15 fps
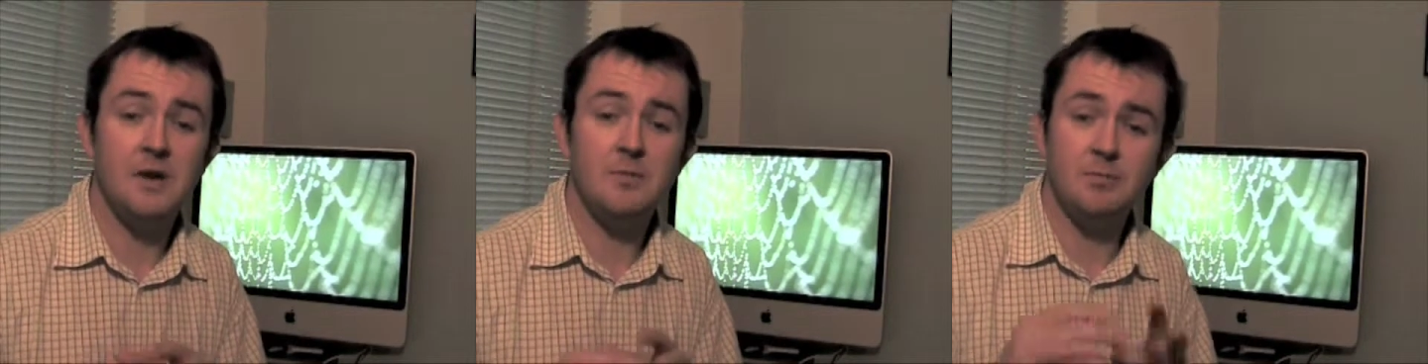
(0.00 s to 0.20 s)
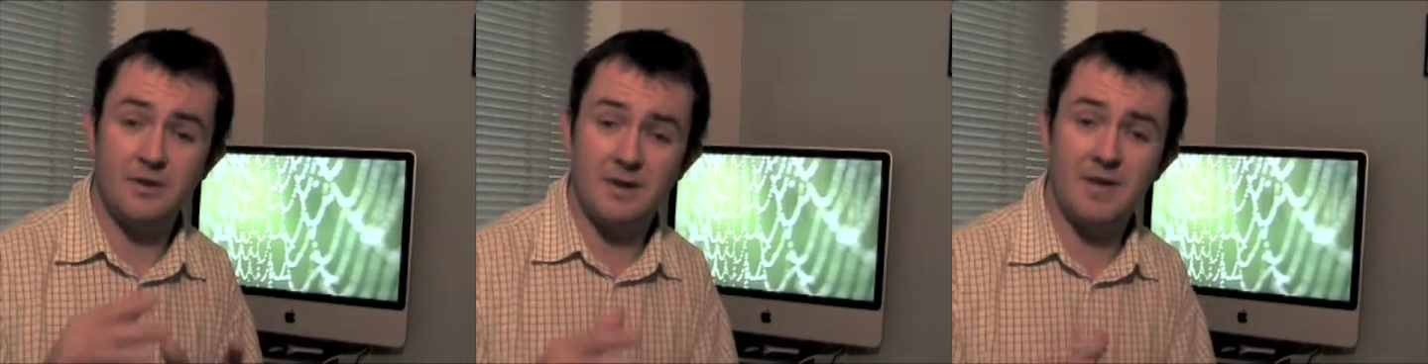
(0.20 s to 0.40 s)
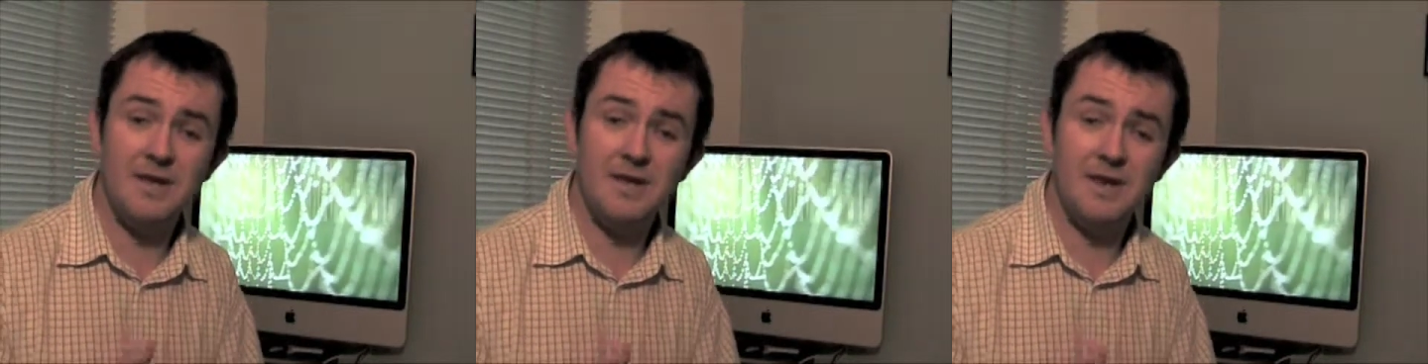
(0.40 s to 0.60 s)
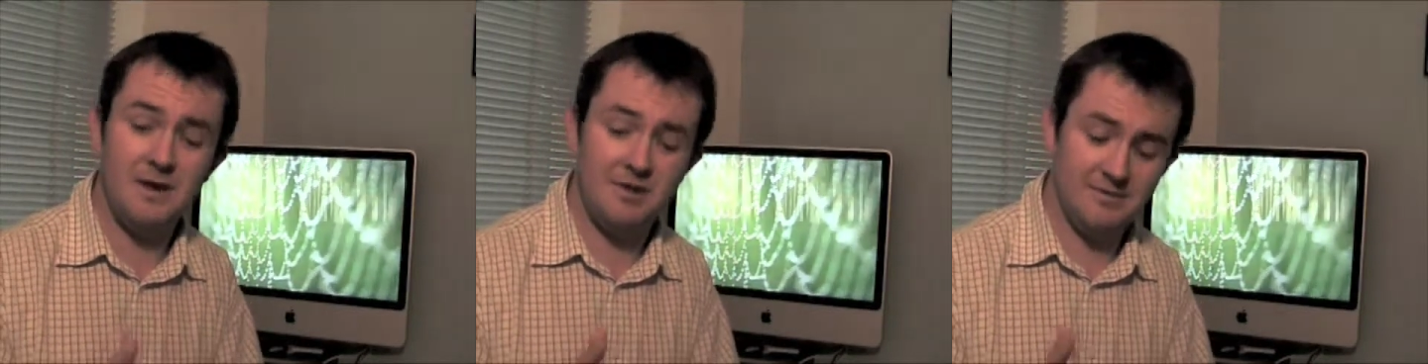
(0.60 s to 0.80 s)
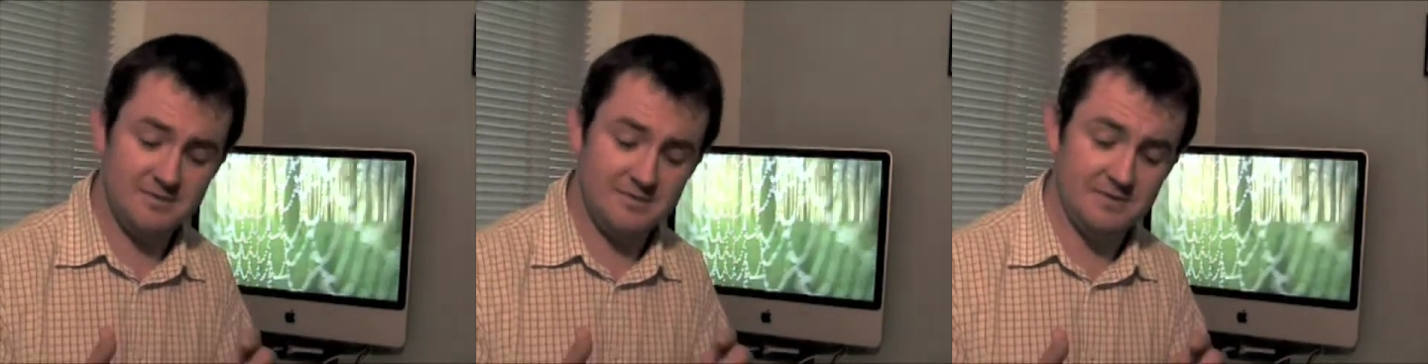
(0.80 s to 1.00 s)
But the key
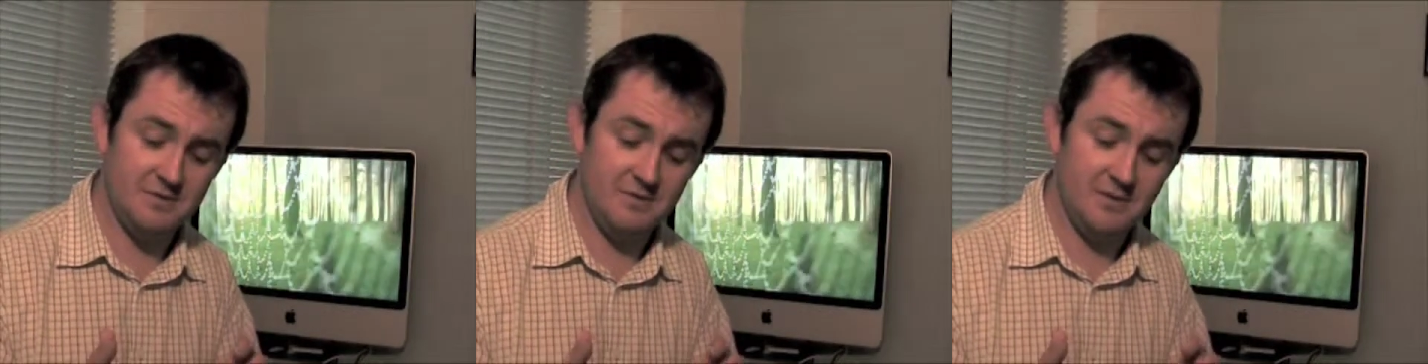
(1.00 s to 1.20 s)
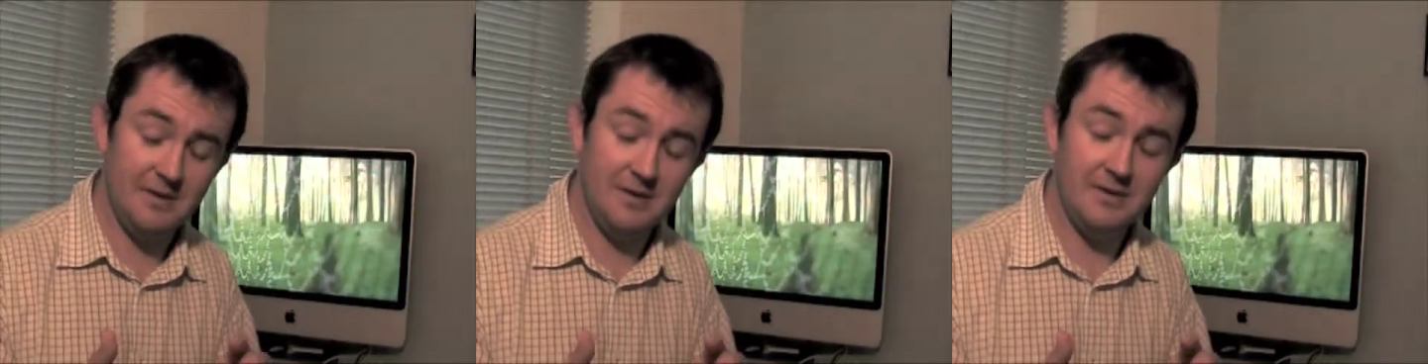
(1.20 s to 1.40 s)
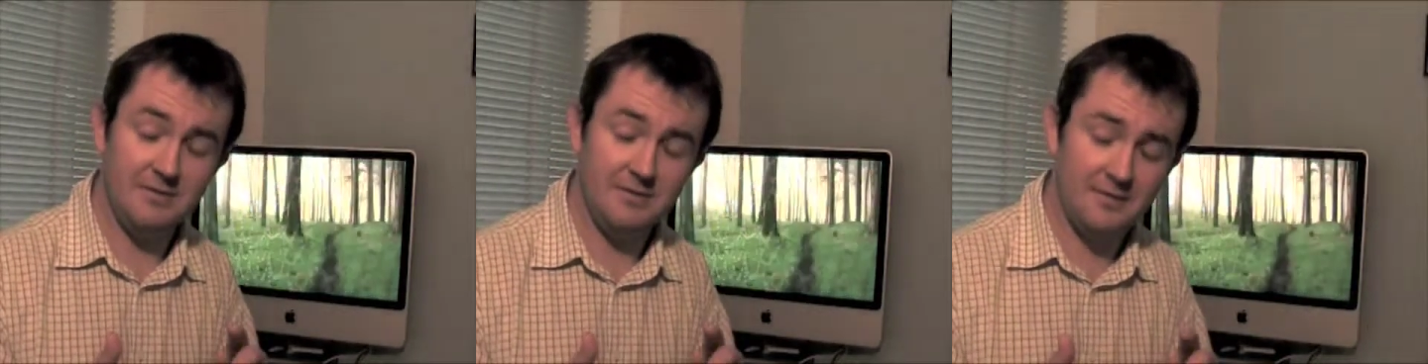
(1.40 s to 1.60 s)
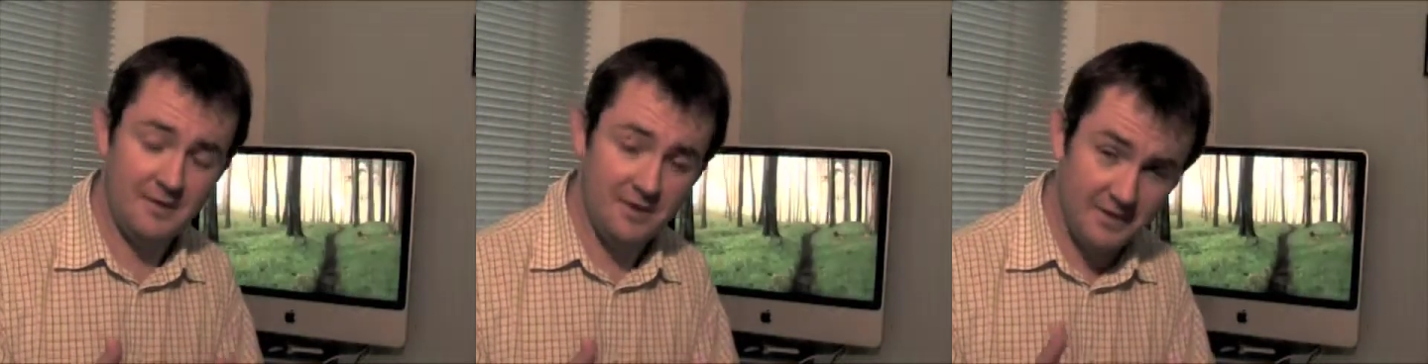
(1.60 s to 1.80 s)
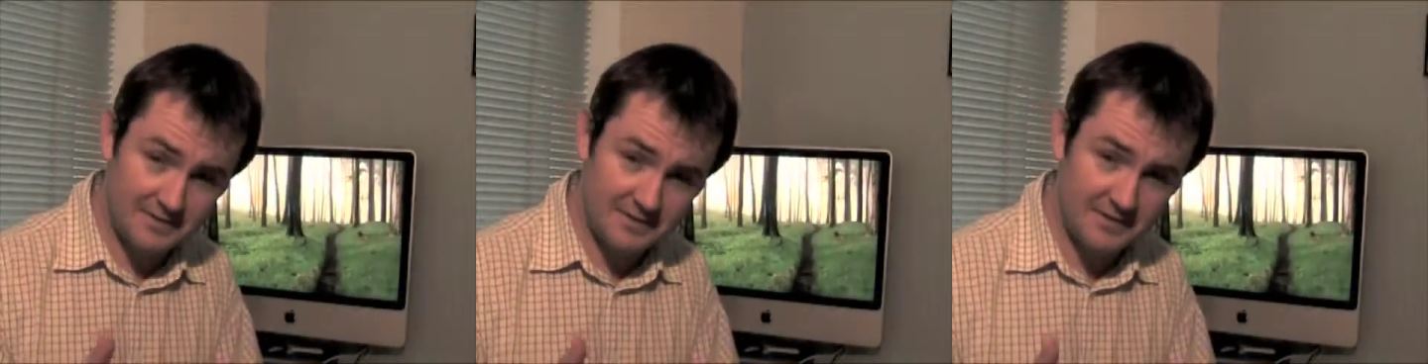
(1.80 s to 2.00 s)
here is to do it
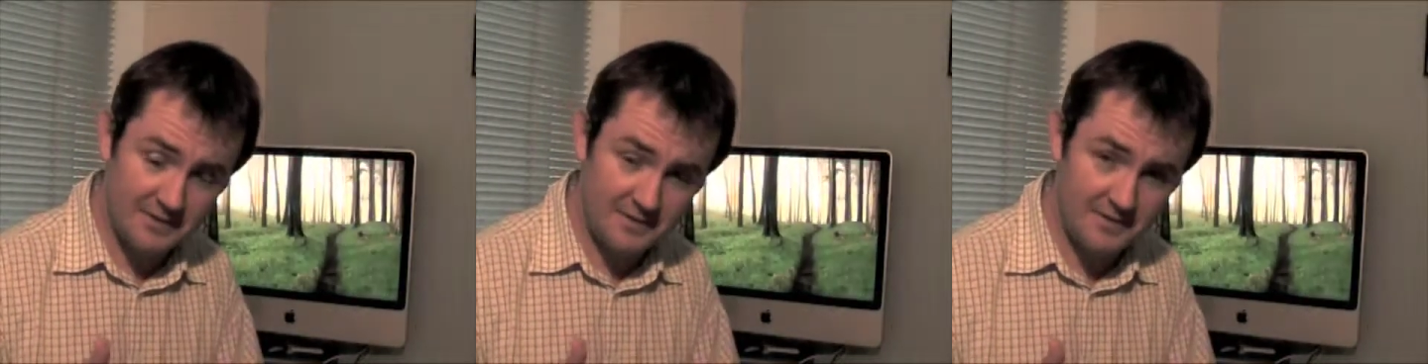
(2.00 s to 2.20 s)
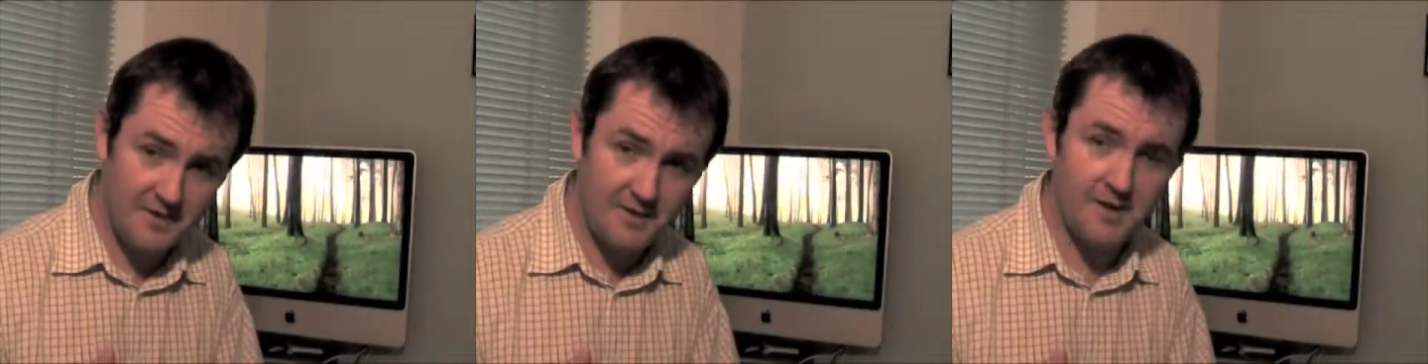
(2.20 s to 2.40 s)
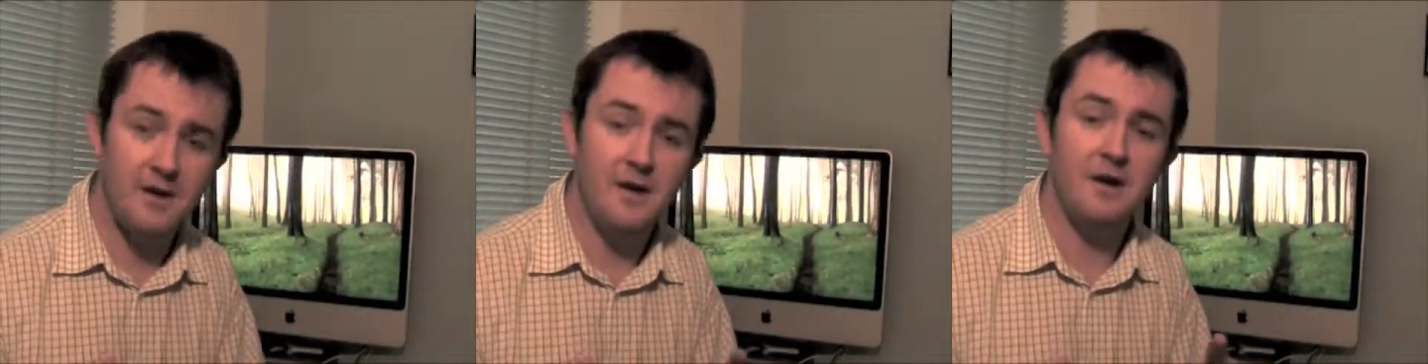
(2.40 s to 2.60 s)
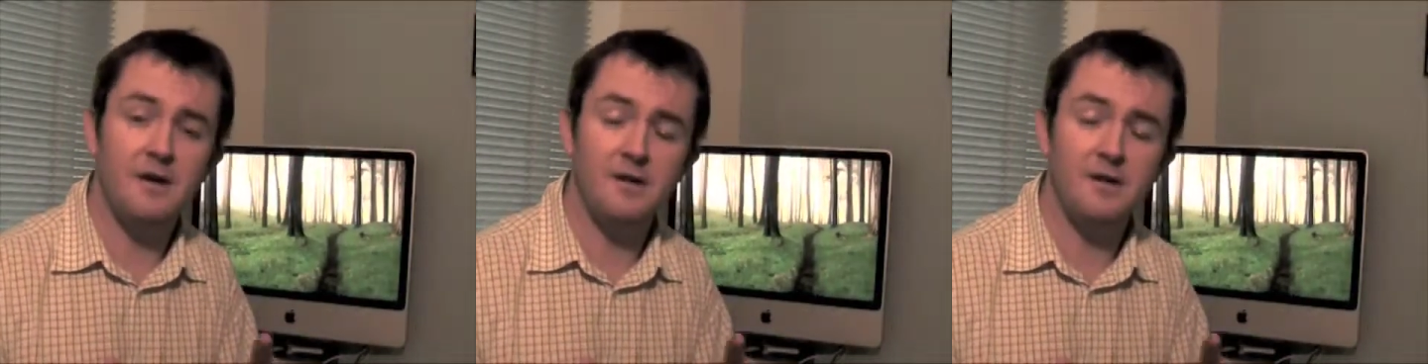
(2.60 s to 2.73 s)
last thing at night,